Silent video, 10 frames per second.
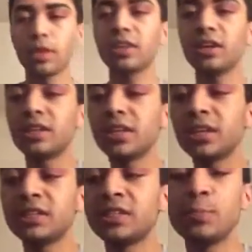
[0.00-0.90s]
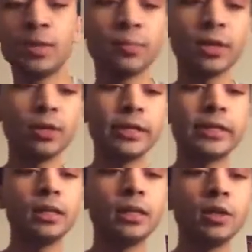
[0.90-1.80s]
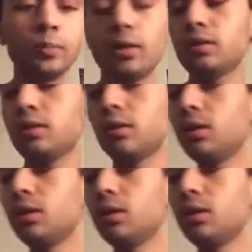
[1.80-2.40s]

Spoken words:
I think I need to deepen up the crease a little bit,